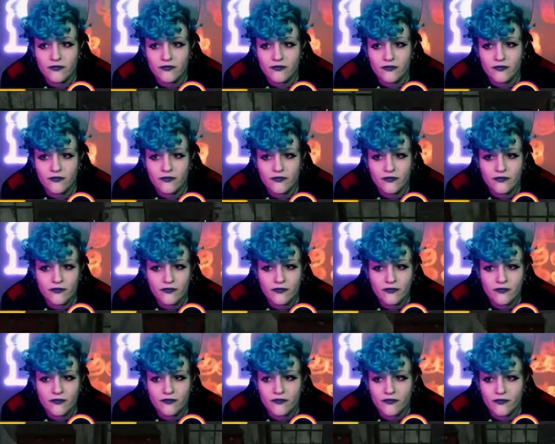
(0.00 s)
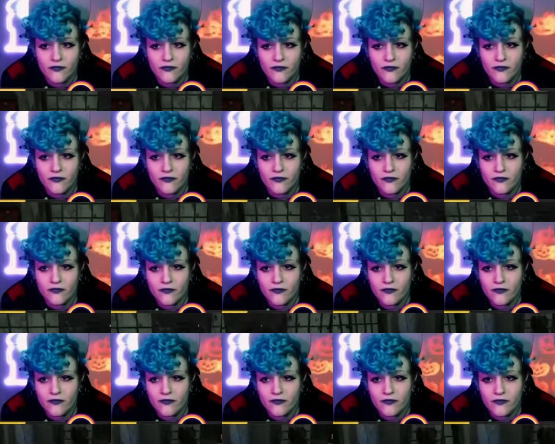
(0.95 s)

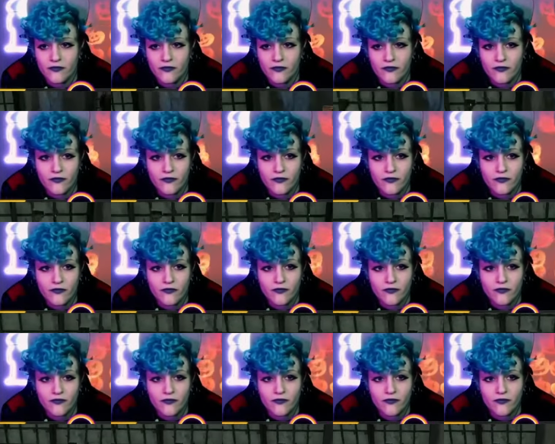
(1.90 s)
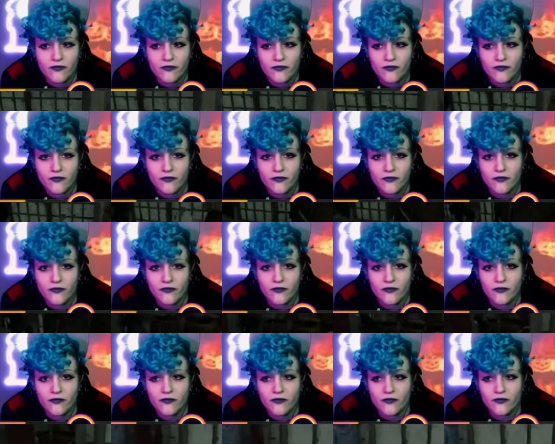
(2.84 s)

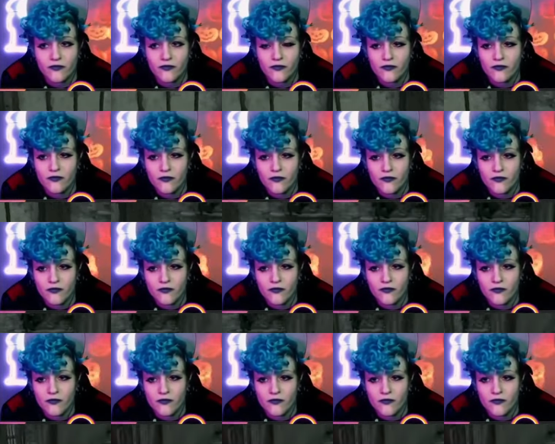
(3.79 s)
[no speech]